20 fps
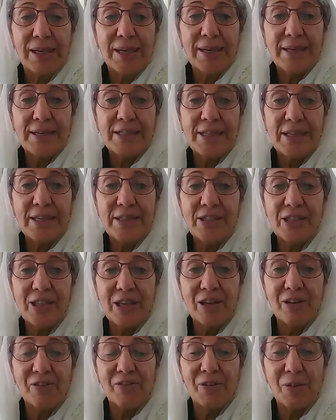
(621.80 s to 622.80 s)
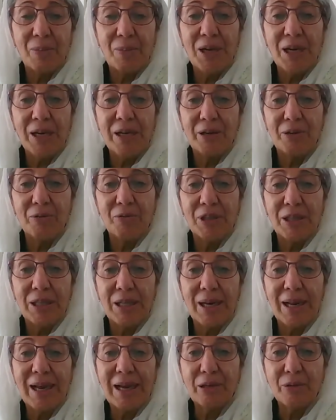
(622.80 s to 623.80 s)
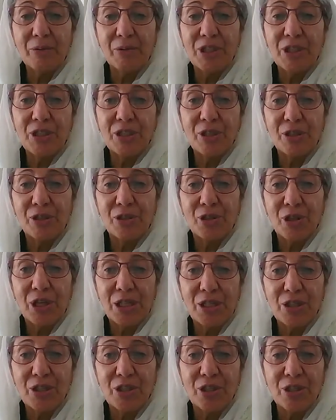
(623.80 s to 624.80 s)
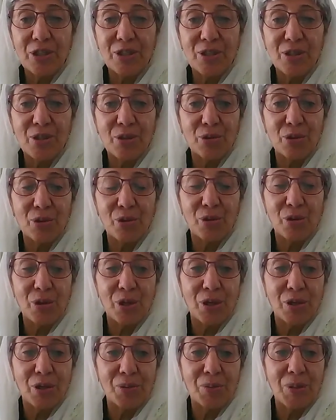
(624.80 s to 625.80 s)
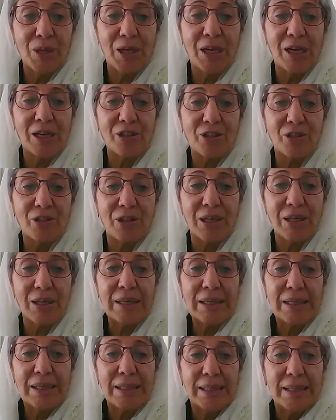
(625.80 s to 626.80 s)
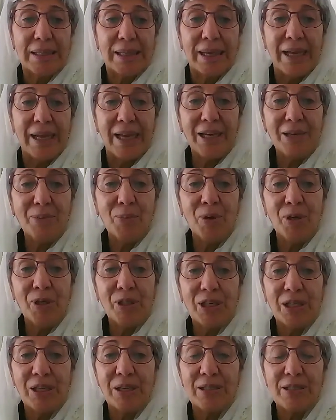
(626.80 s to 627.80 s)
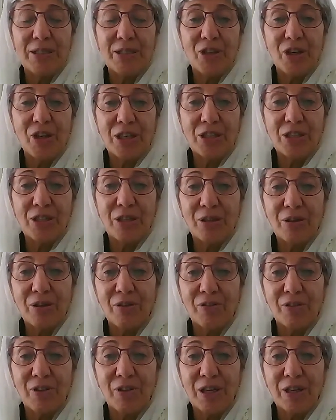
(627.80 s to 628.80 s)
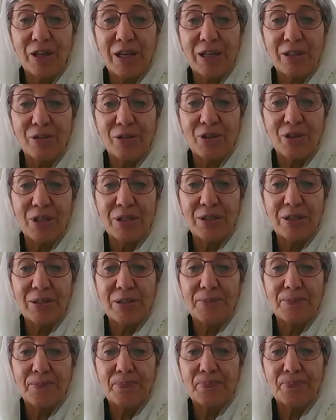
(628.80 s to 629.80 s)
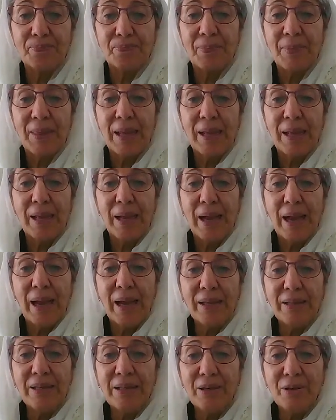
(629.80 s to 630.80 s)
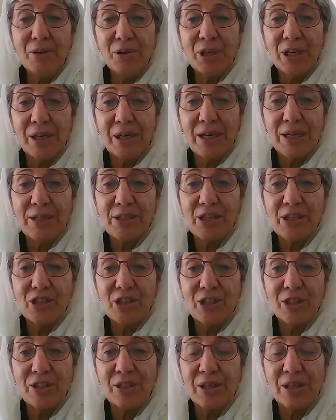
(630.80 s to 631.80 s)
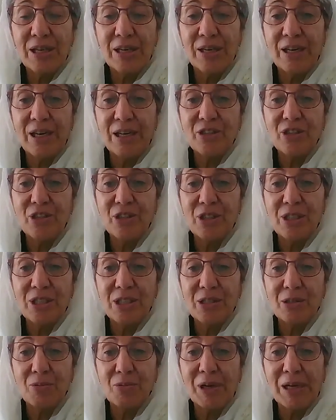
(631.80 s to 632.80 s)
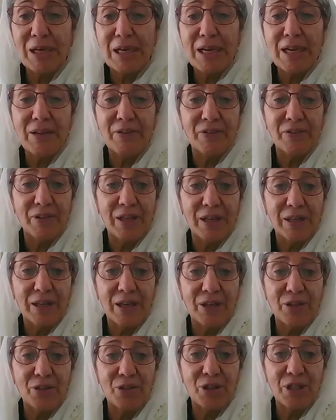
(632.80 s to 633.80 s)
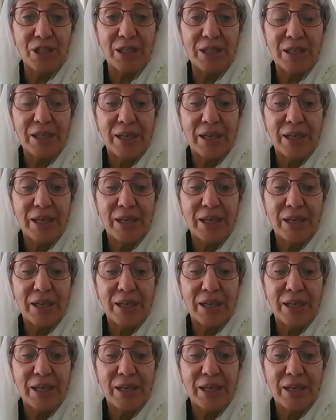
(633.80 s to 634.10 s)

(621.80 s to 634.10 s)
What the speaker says: Since they are familiar with the language, tradition, socioeconomic, cultural, and political structure of their countries. Other organizations and agencies will leave their country,